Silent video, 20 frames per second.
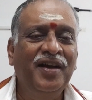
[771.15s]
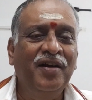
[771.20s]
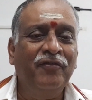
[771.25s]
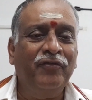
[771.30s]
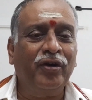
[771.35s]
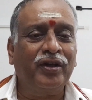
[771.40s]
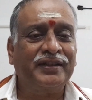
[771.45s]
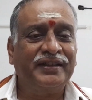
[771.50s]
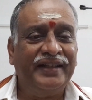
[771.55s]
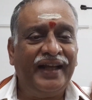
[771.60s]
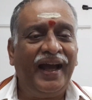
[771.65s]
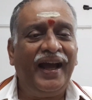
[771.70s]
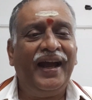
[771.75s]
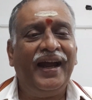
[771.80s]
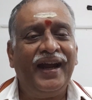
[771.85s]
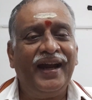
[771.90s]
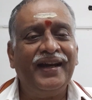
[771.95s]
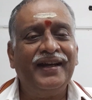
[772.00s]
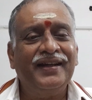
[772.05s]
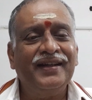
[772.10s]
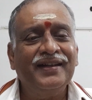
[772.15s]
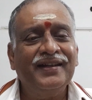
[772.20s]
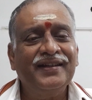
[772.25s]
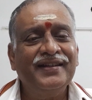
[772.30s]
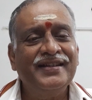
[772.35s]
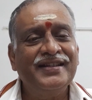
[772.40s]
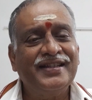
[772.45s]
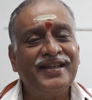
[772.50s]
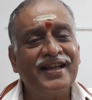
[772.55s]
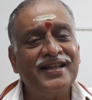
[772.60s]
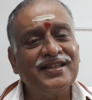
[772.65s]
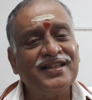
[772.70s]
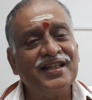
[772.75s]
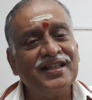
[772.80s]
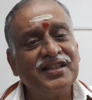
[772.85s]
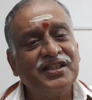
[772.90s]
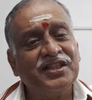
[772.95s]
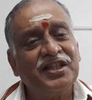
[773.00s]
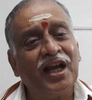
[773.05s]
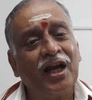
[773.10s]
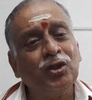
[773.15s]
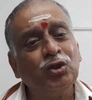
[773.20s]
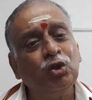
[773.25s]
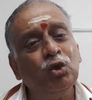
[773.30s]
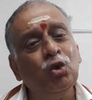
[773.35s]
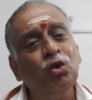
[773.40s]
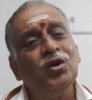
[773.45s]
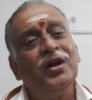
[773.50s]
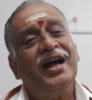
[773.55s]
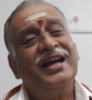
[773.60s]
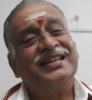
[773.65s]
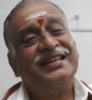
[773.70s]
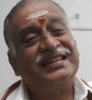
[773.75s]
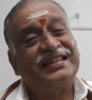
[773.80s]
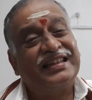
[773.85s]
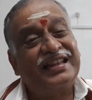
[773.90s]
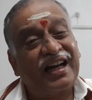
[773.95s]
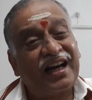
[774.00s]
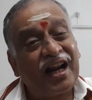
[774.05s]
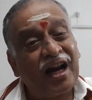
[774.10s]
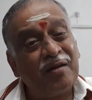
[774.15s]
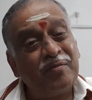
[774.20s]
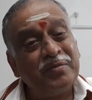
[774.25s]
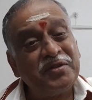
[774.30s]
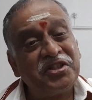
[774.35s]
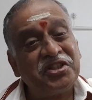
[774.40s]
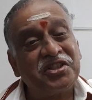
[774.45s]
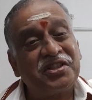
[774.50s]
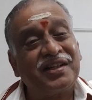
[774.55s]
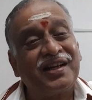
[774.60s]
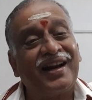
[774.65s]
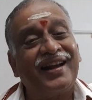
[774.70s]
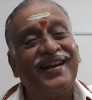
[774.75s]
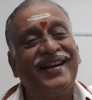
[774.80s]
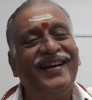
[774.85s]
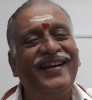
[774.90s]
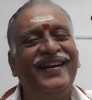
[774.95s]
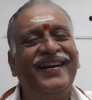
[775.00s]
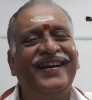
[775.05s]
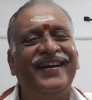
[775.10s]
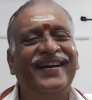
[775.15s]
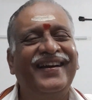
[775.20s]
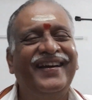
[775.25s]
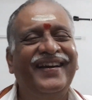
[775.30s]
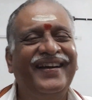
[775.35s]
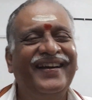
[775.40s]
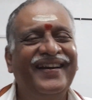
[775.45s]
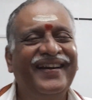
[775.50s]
For that, he says, Chadur Dramshtraha.